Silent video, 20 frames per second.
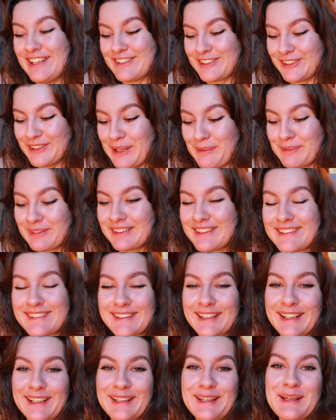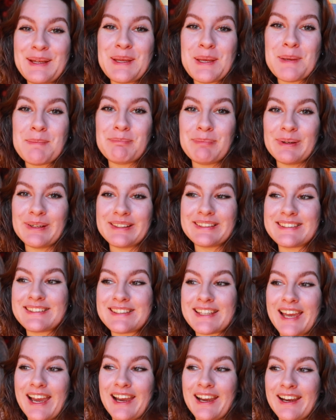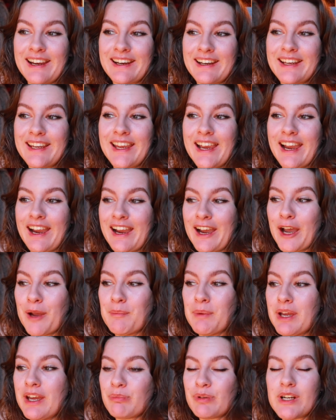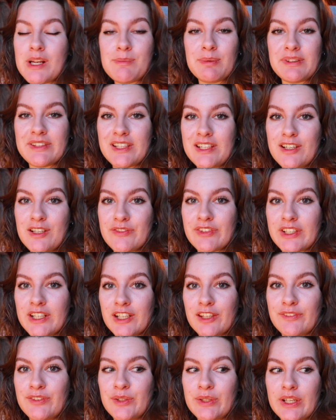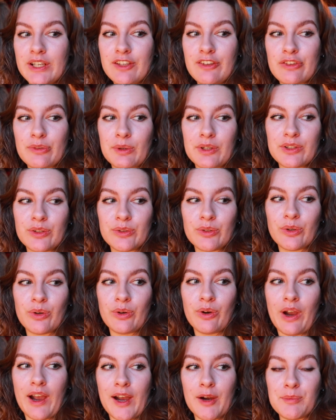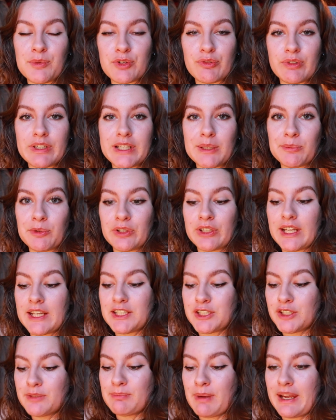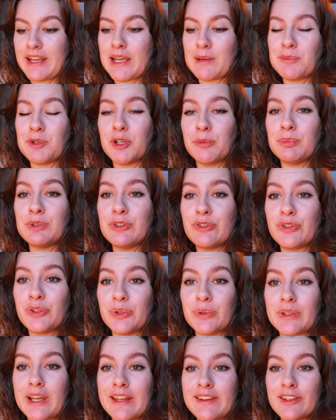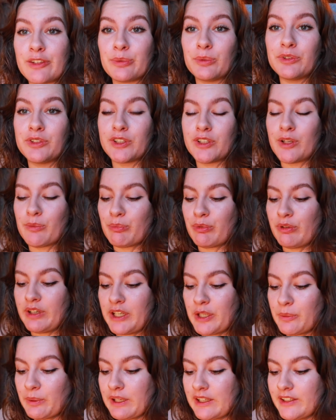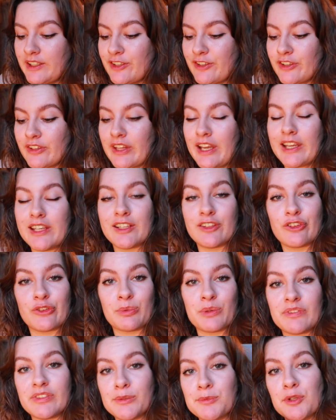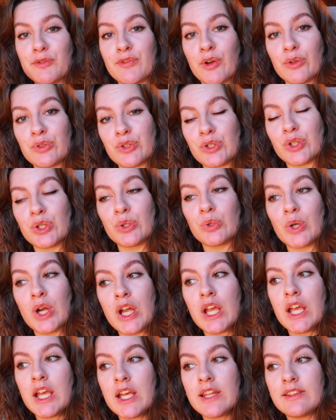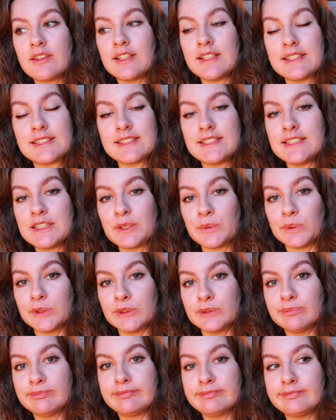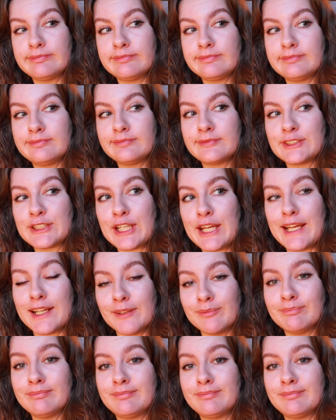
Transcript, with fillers: is all I'm gonna say. But I am pretty busy over the next few days, so I don't know how much reading I'm going to get done, but I am hoping to get this one done pretty quickly so that I can swiftly move on to its sequel. So yeah.